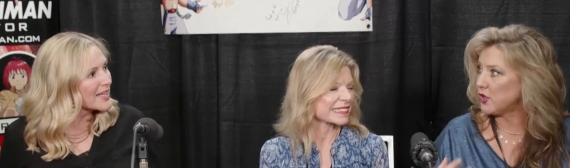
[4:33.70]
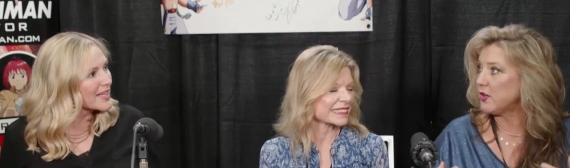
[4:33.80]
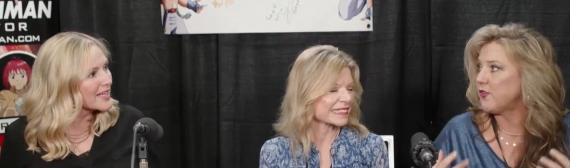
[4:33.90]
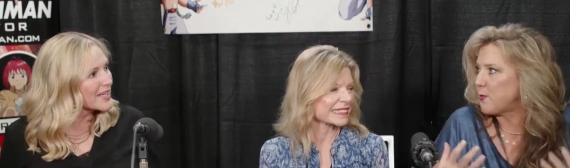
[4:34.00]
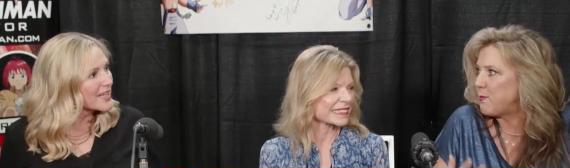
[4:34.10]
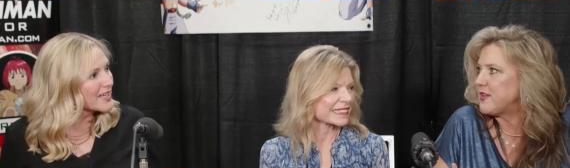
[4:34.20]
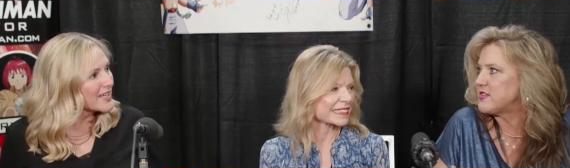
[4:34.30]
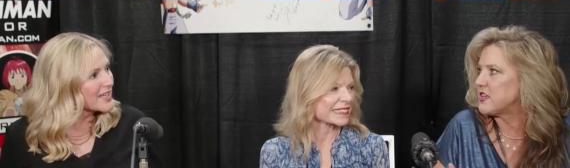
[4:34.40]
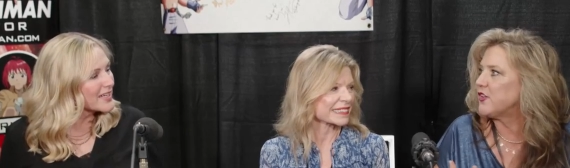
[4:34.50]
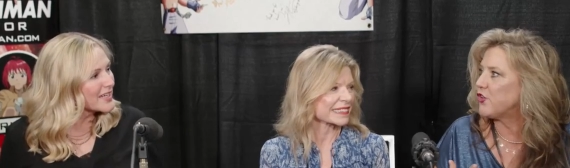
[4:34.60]
Speaker 1: you can get the
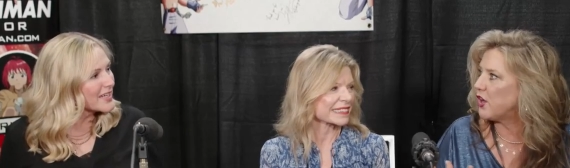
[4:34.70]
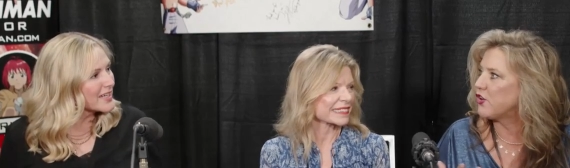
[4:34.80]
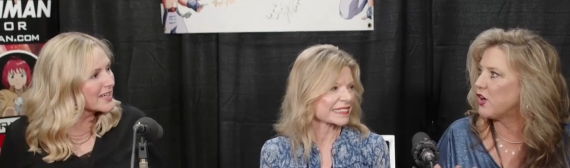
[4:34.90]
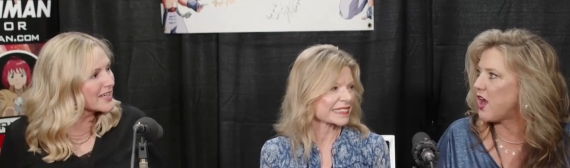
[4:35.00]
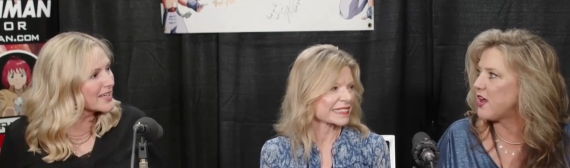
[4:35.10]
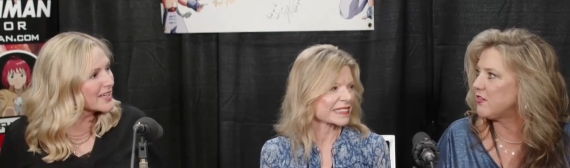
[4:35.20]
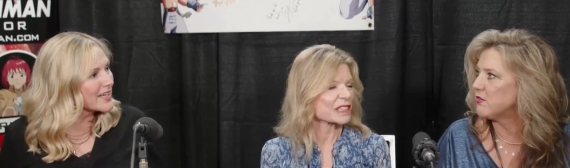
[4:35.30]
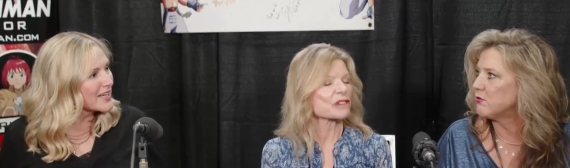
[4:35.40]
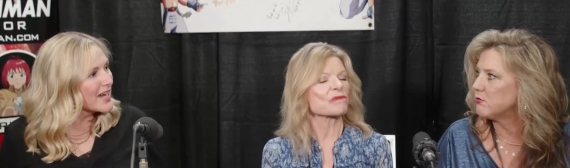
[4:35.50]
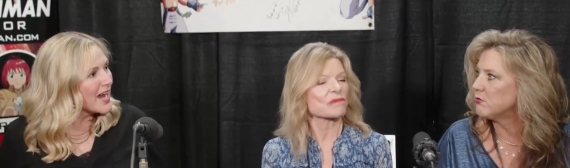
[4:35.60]
best delivery on your line.
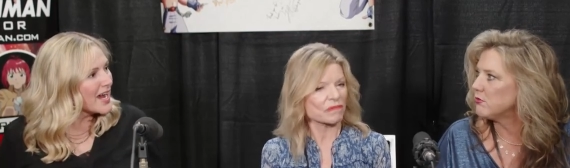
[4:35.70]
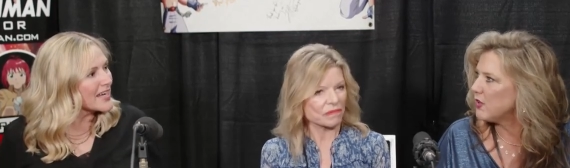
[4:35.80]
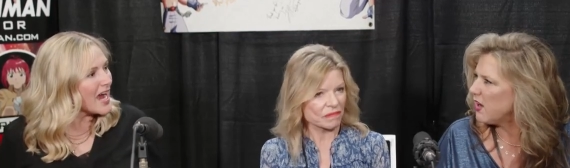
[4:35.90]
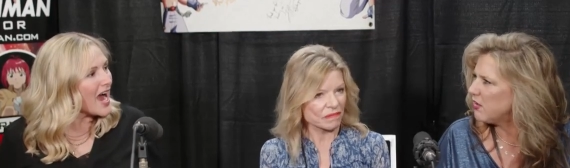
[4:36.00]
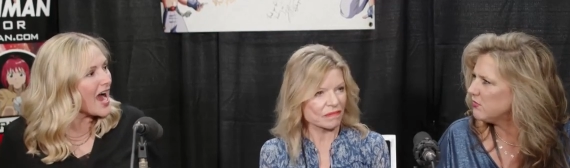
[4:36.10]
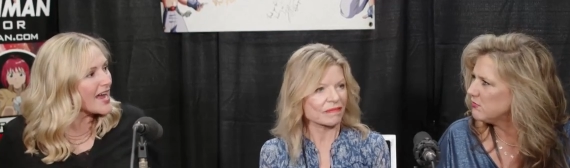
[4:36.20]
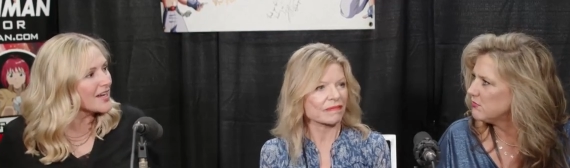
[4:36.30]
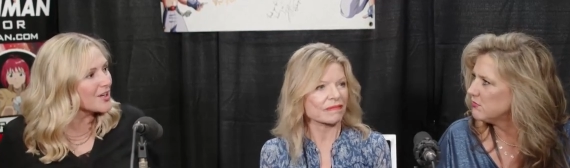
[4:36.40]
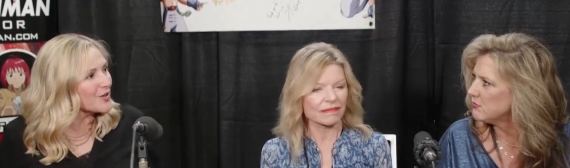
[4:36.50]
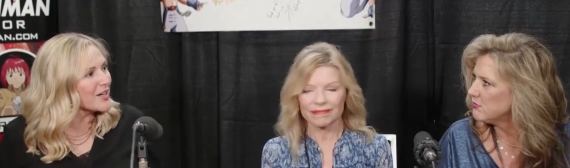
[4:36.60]
You yeah, know?
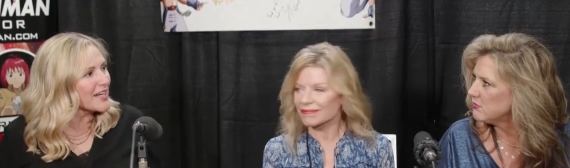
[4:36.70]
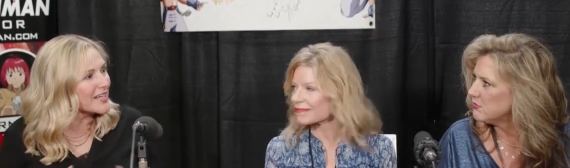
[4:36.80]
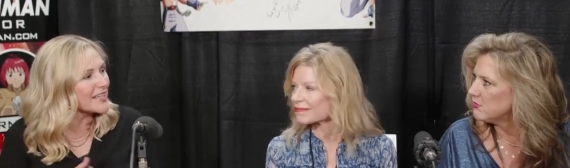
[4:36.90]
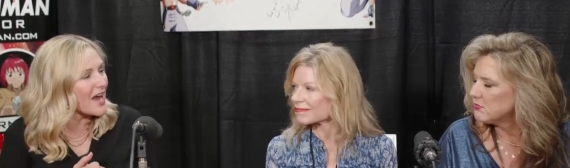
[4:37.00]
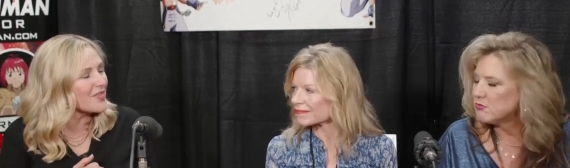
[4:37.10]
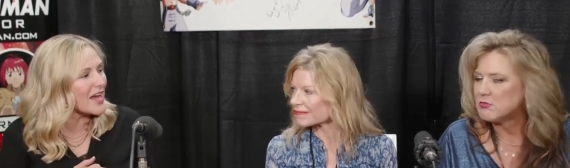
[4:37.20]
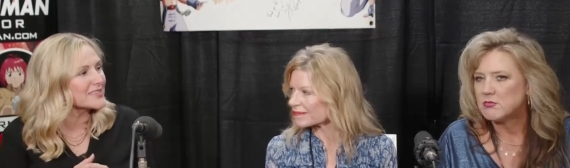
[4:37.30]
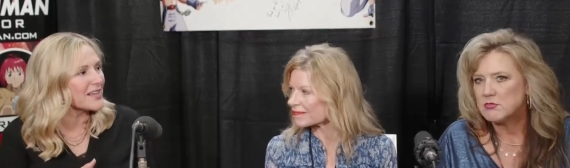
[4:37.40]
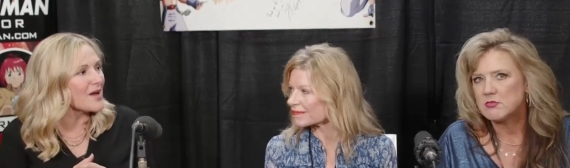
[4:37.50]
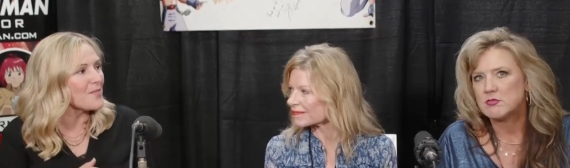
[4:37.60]
I
Speaker 2: agree. Yeah,
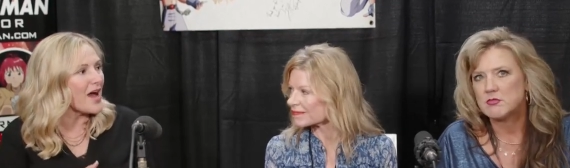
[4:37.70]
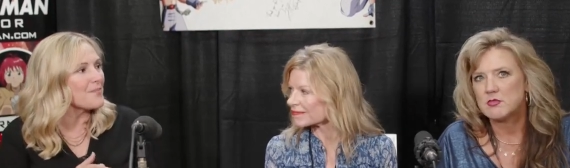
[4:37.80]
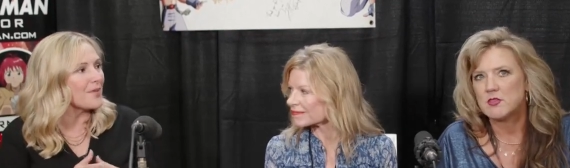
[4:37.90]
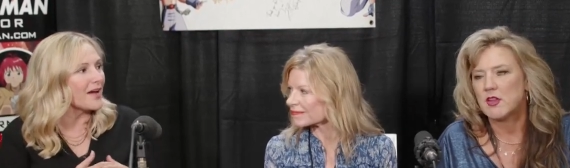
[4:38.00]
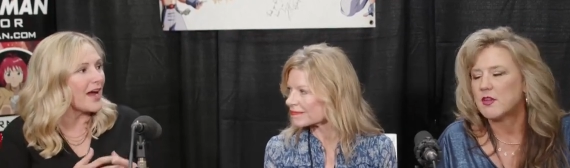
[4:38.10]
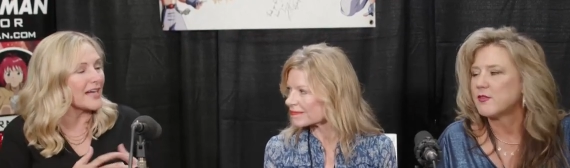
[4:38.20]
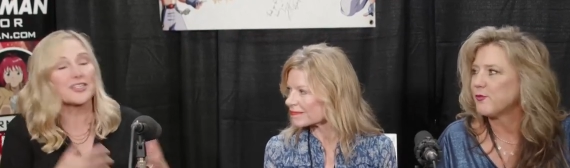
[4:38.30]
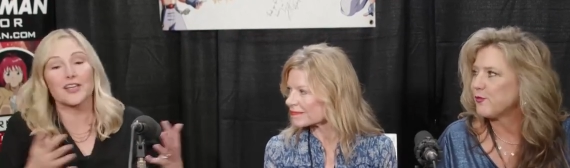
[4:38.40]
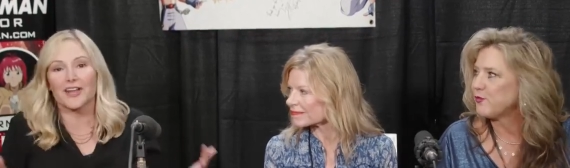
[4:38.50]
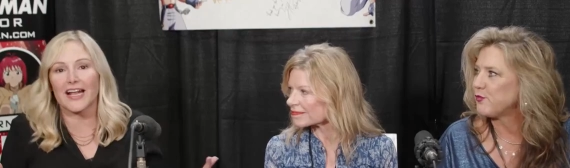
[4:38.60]
that's come up
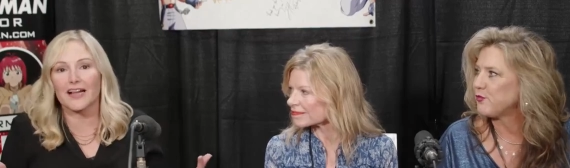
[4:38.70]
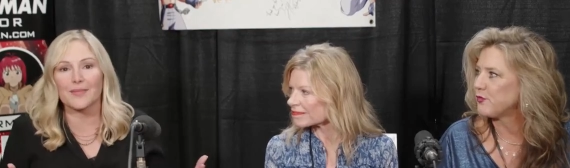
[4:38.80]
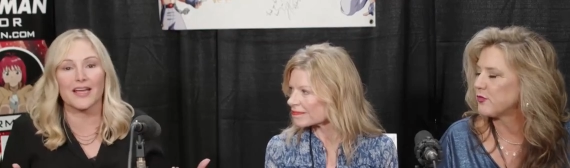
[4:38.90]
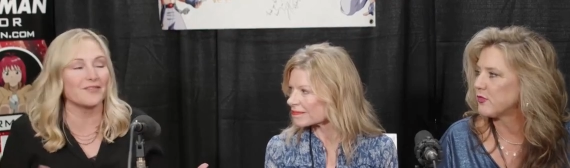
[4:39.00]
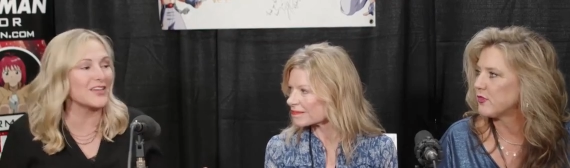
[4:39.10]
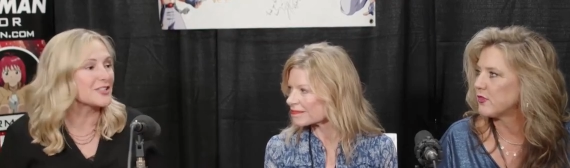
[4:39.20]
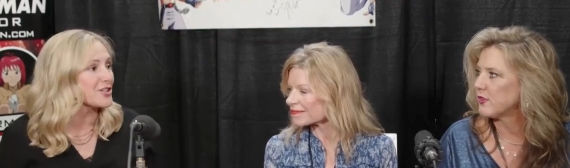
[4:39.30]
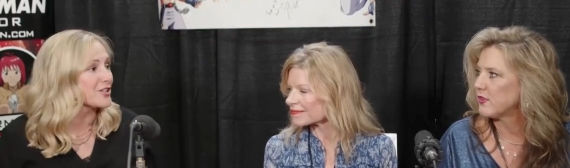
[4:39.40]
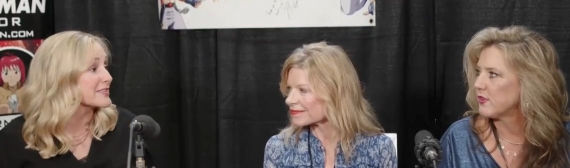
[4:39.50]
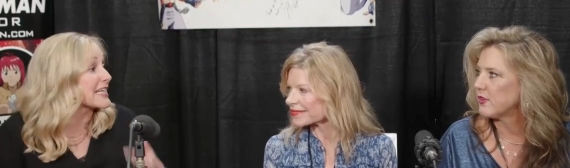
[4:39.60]
actually on Anime
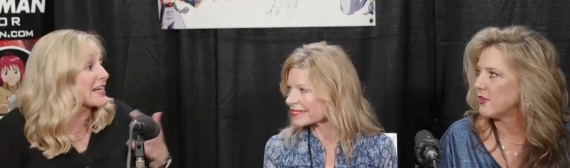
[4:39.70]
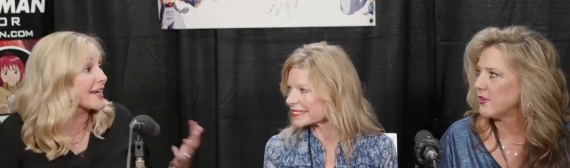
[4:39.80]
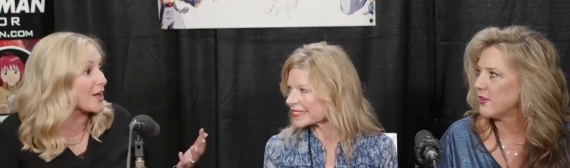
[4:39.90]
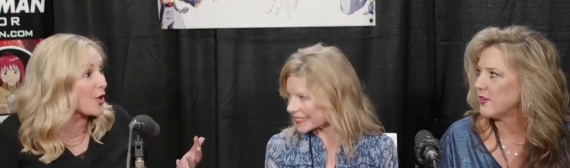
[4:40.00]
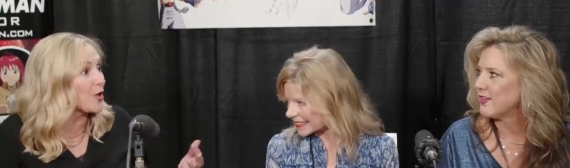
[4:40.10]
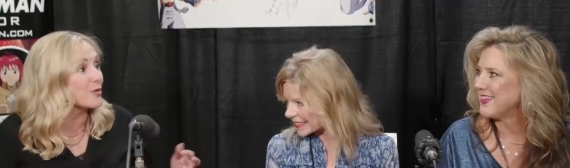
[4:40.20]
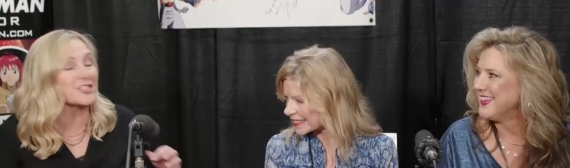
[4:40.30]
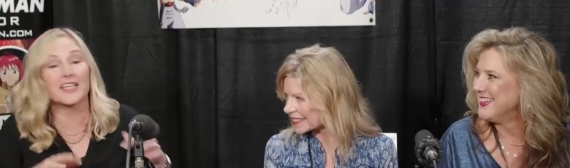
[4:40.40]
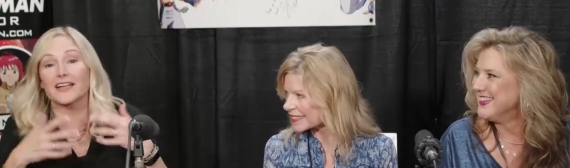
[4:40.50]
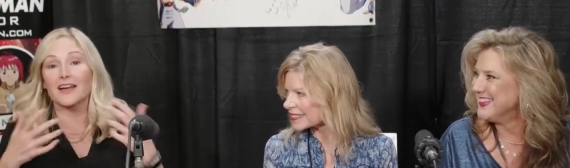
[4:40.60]
Adventures, and I
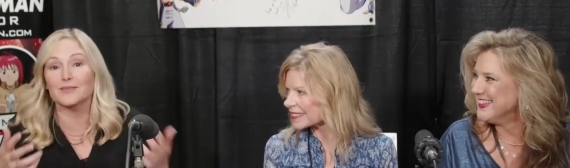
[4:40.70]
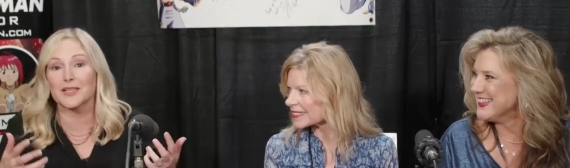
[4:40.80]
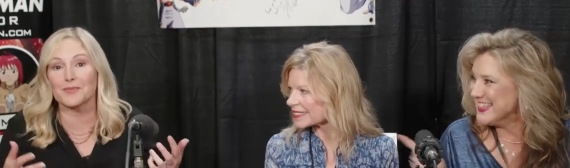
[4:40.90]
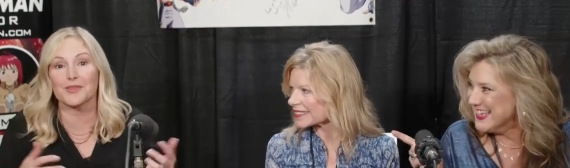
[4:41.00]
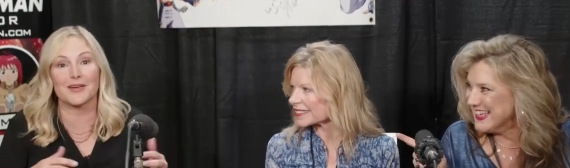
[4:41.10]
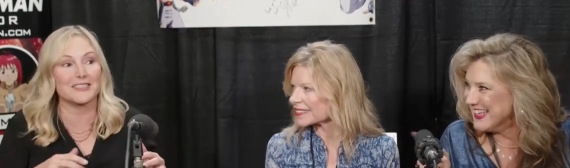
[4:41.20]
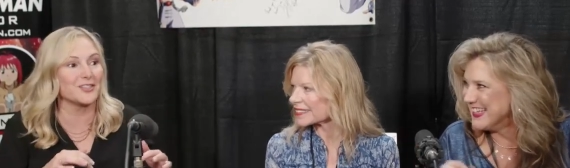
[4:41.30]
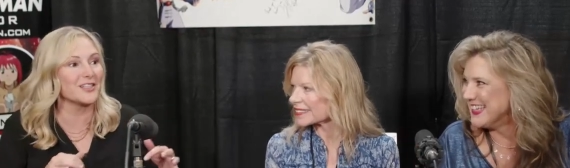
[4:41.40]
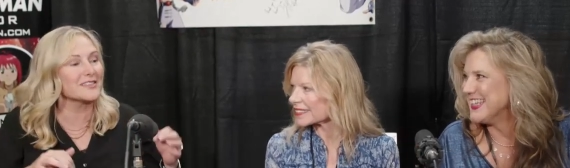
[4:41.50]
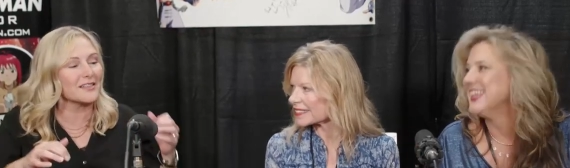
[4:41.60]
coach, and it comes up with my
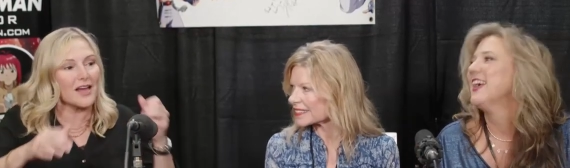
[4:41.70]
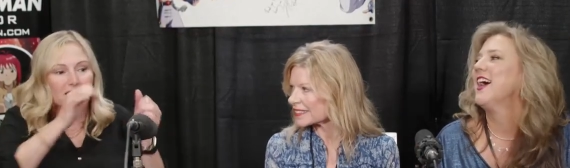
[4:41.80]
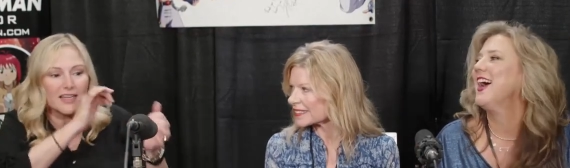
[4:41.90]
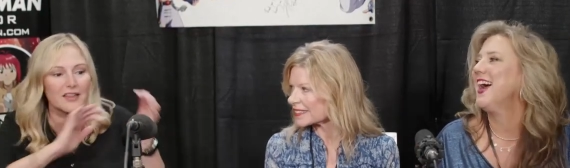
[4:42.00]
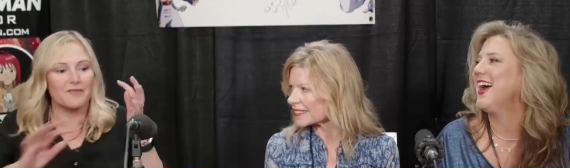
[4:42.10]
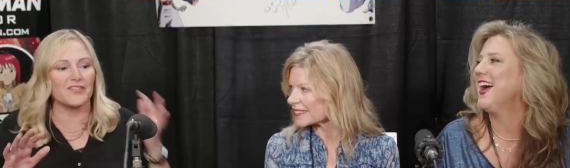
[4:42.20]
students a lot, like the